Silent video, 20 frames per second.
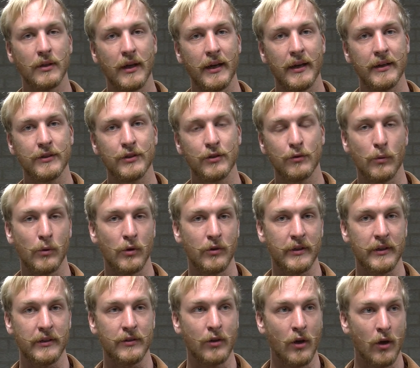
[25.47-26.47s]
and you will
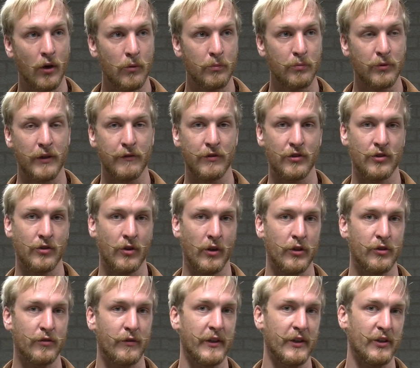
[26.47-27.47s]
need no previous
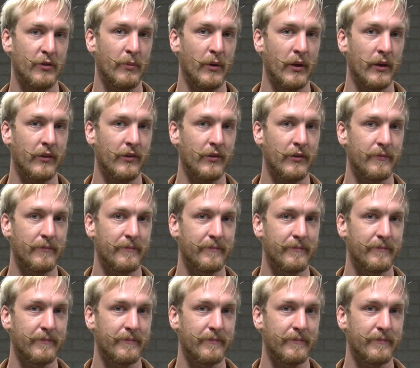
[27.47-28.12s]
knowledge for this part.